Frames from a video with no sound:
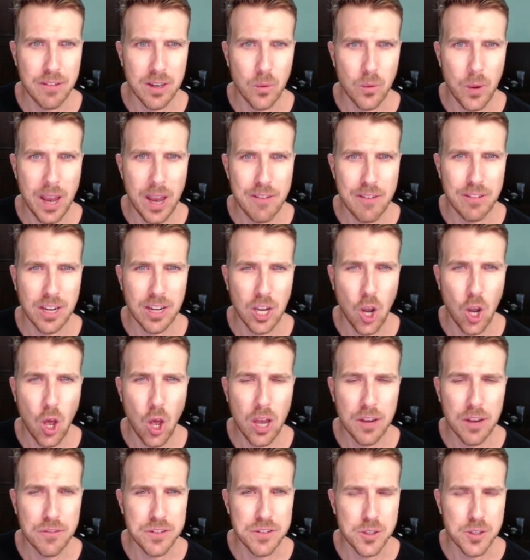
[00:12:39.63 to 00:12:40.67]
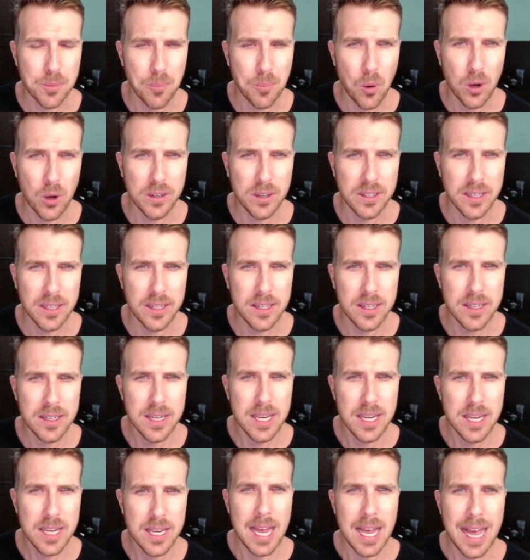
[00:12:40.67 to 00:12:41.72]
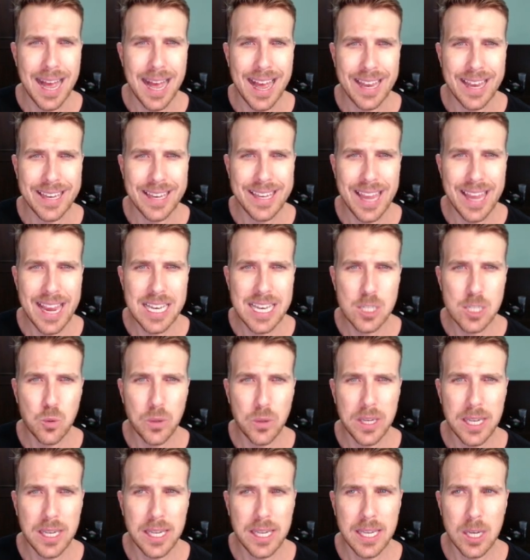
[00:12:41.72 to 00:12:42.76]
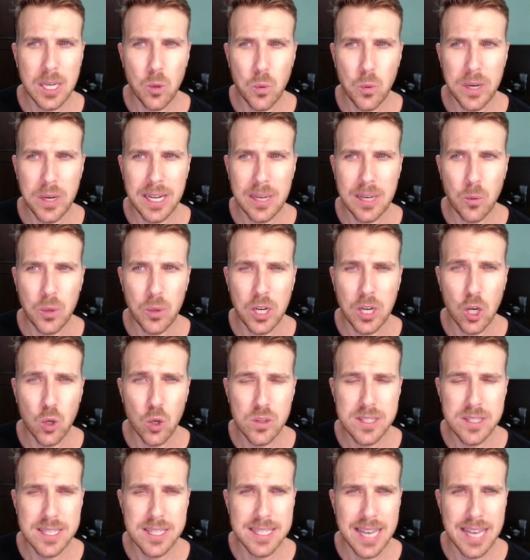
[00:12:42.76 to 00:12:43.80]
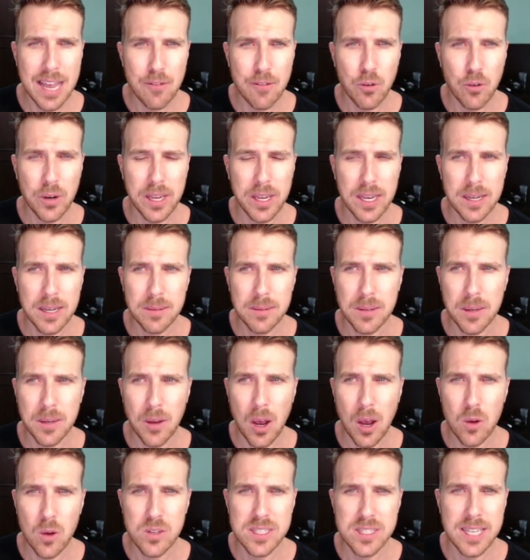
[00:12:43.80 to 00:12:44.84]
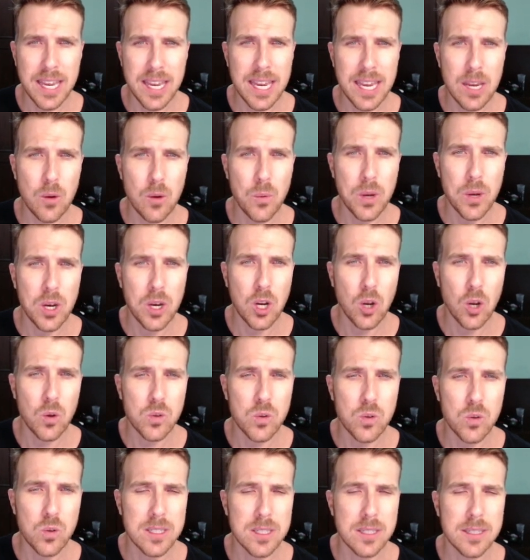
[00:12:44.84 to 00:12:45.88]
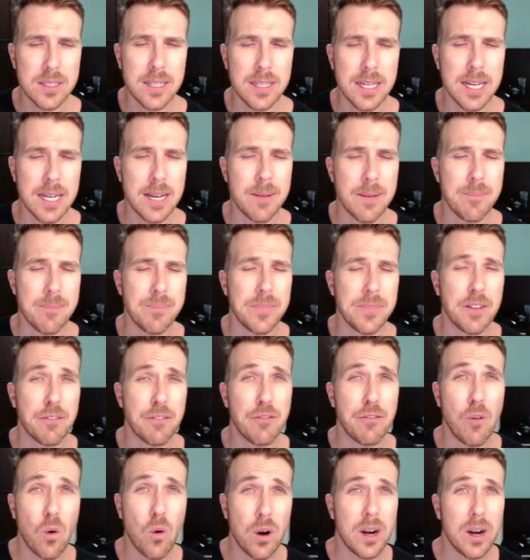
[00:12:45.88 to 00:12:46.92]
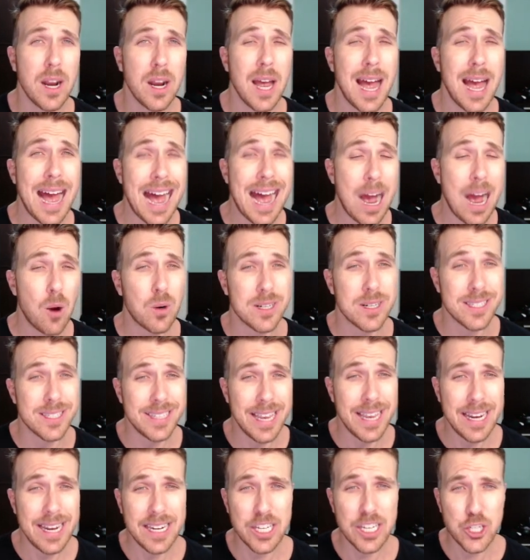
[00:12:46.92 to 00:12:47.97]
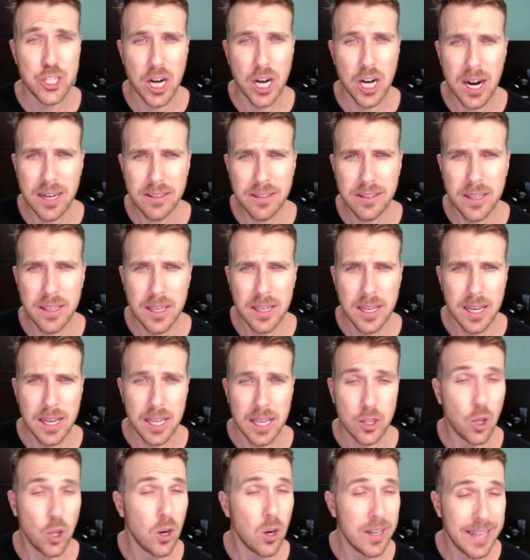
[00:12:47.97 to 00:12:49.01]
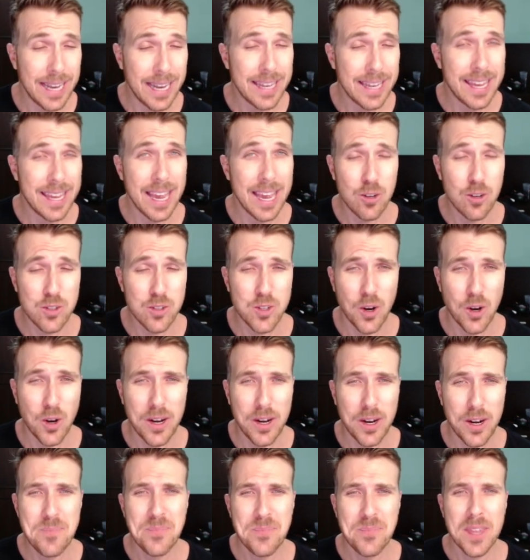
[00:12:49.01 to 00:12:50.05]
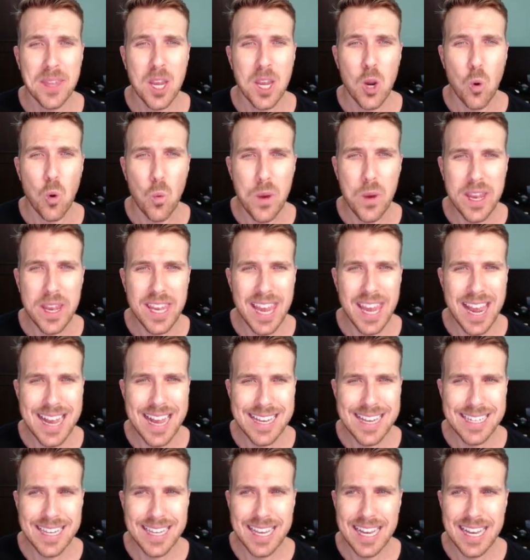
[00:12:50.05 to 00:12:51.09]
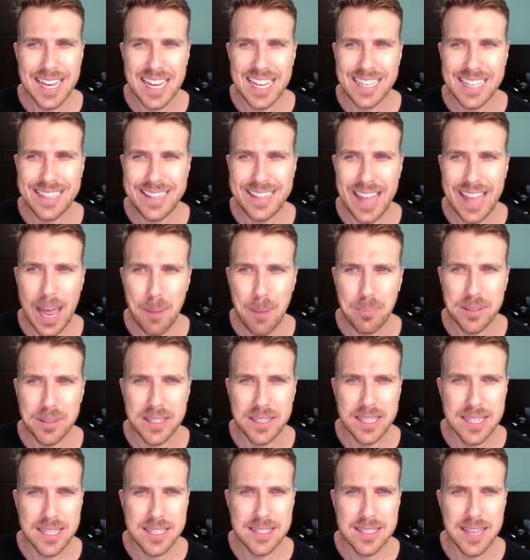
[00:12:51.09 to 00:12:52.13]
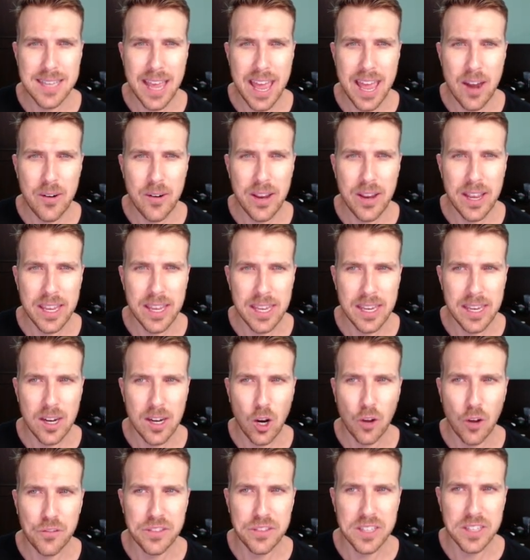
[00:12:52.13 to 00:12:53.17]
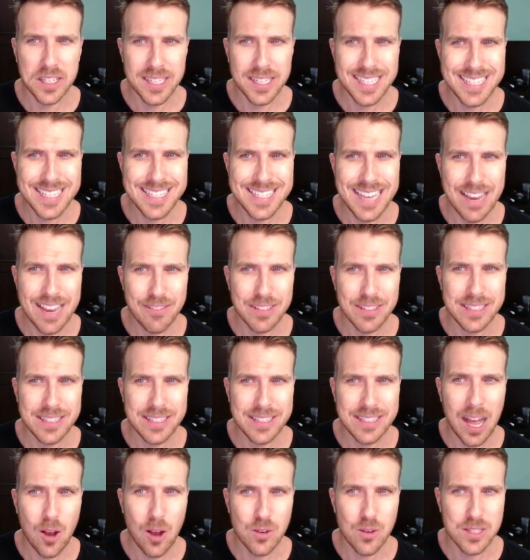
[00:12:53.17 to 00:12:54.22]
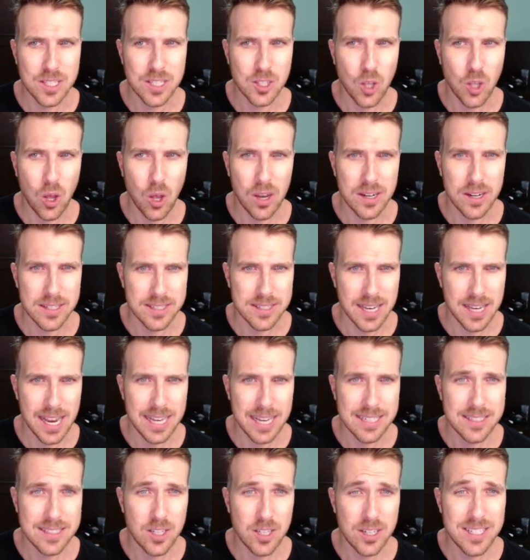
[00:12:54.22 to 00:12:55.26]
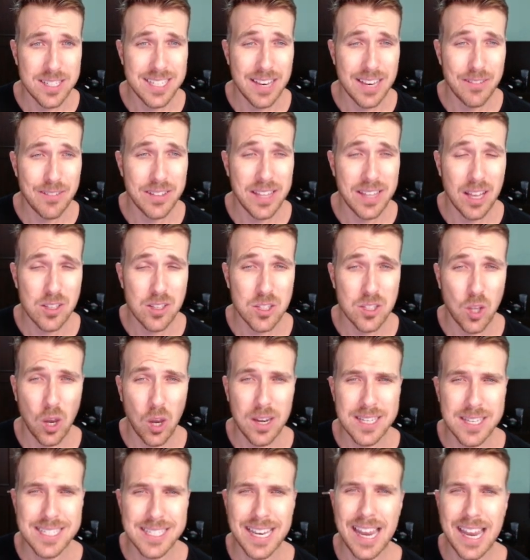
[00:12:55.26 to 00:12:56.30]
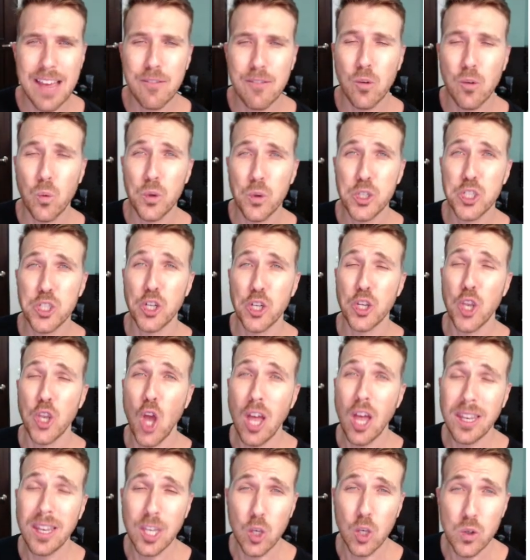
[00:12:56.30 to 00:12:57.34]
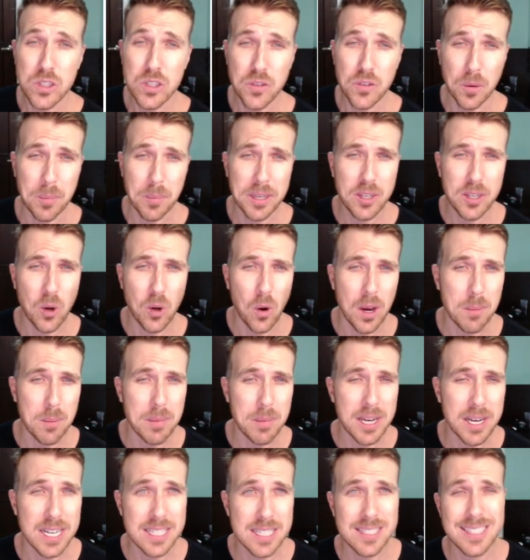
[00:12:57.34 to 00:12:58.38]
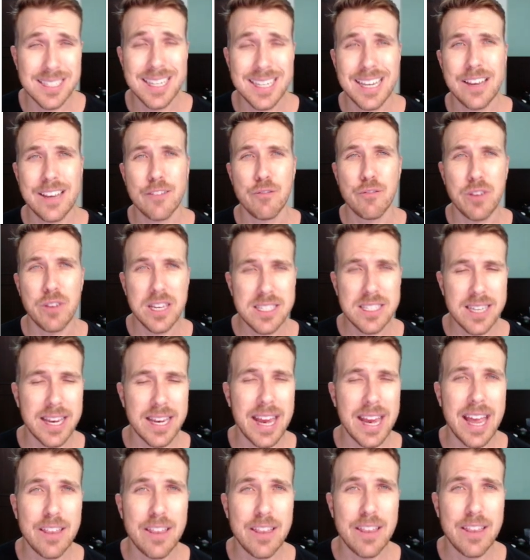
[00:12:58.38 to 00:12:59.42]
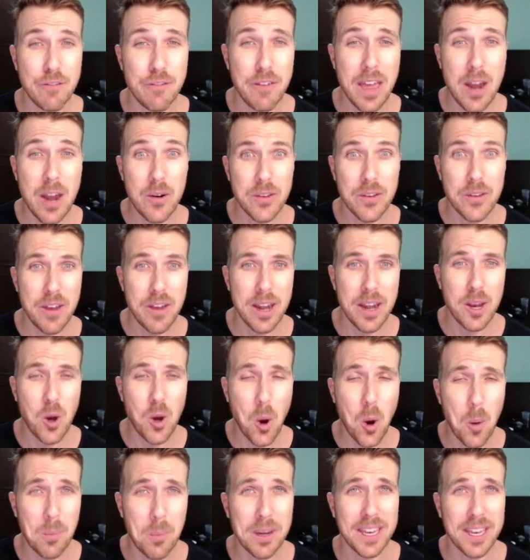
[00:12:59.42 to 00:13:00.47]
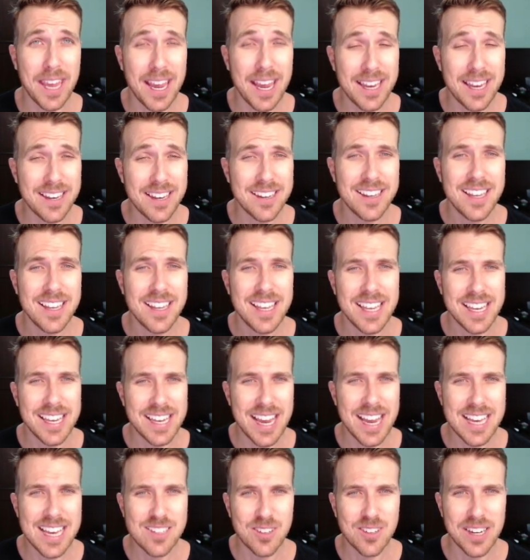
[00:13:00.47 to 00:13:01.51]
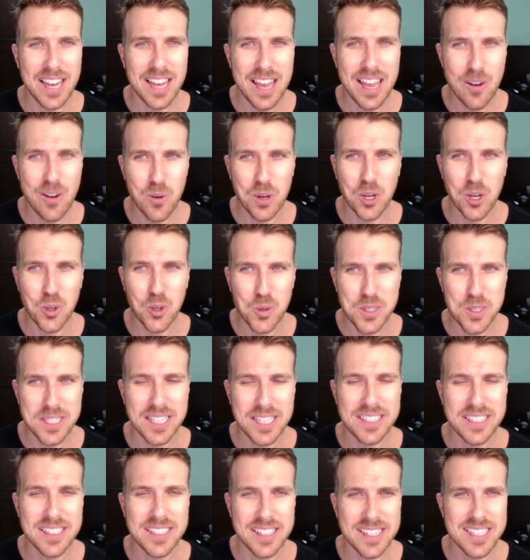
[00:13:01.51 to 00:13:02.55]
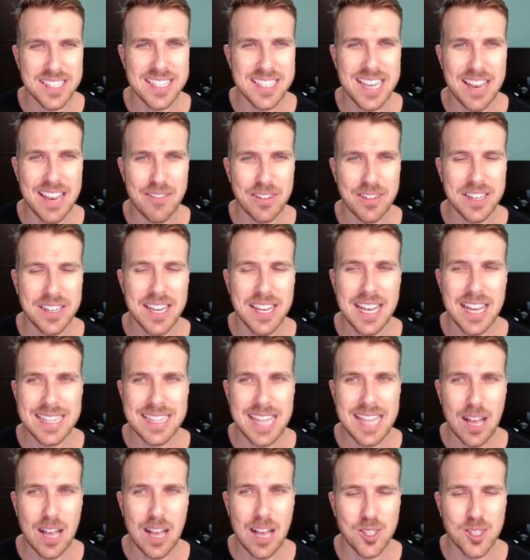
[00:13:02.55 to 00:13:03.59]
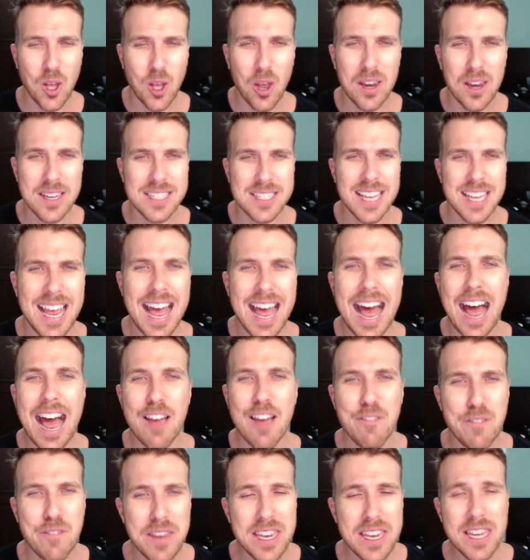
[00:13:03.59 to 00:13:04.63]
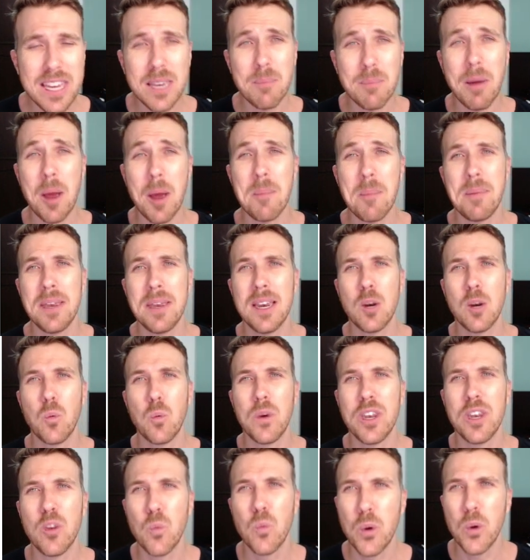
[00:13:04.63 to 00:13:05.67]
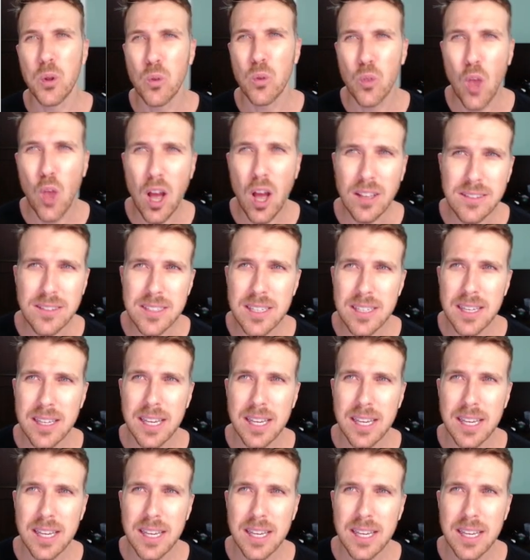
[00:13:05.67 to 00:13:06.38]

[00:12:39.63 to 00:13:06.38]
have a lot of support here. In case we lose this level here, I would say we close the 4 hours daily candle. Sorry, we can tap this area here of $37,000, guys. $37,000 is the level we should not lose for Bitcoin, because things can get very, very complicated in case we lose the $37,000. I think, in my opinion, we will not